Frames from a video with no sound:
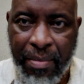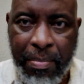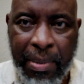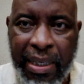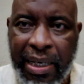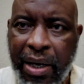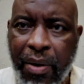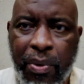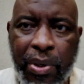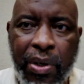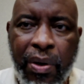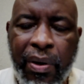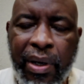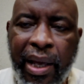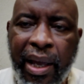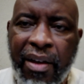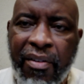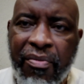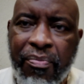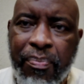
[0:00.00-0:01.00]
But now we don't
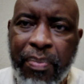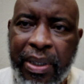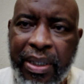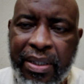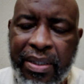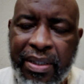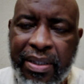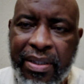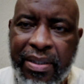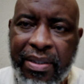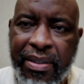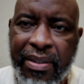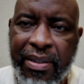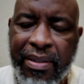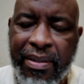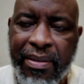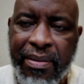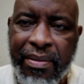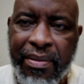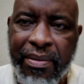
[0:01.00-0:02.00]
have priests.
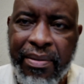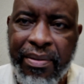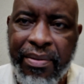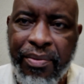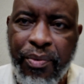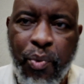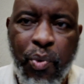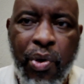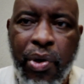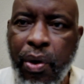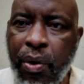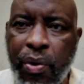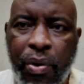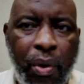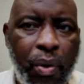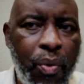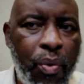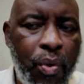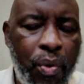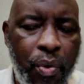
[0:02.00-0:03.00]
We don't
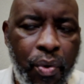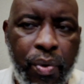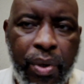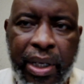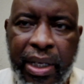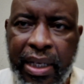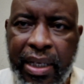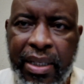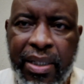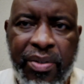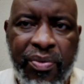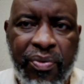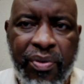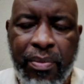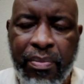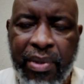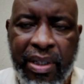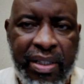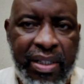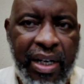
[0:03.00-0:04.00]
know who is
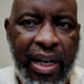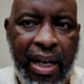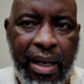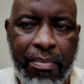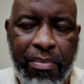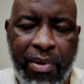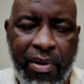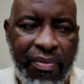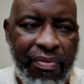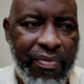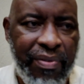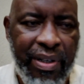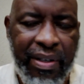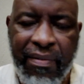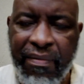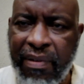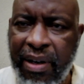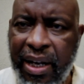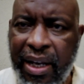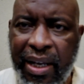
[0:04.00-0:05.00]
from the tribe of
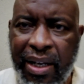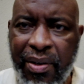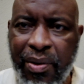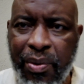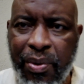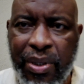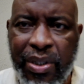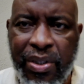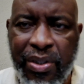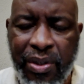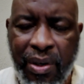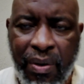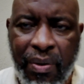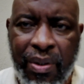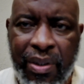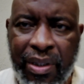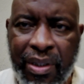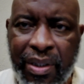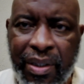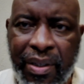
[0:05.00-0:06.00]
Levi and who is
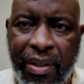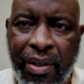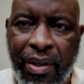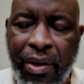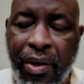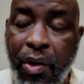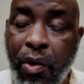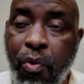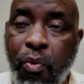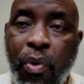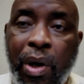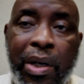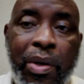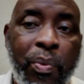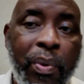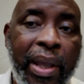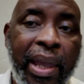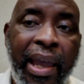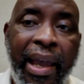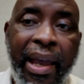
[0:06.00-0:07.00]
not. What
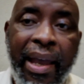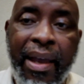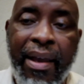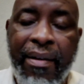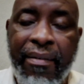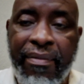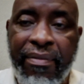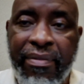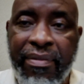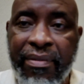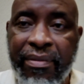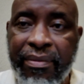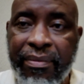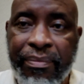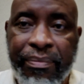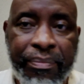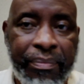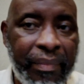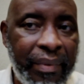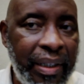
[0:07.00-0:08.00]
we have
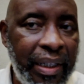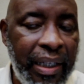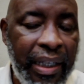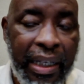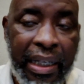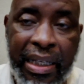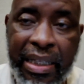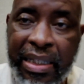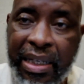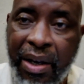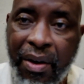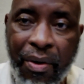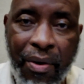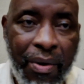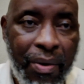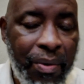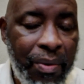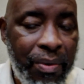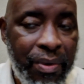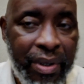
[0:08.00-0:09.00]
is a
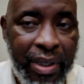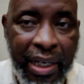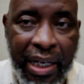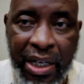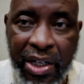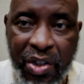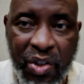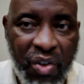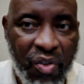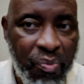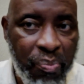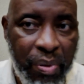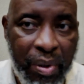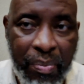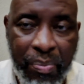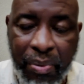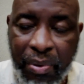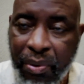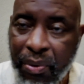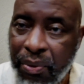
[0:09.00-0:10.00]
whole range of
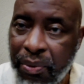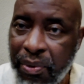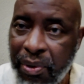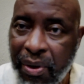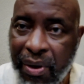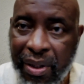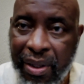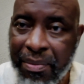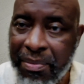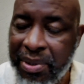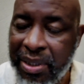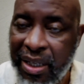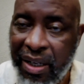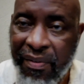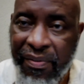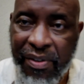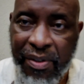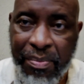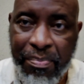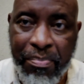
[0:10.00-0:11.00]
people who call
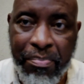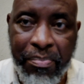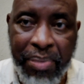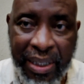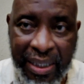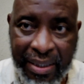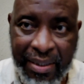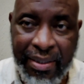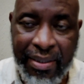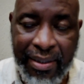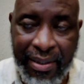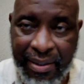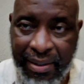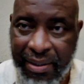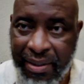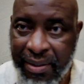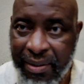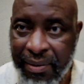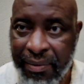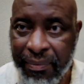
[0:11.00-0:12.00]
themselves
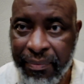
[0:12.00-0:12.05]
priests.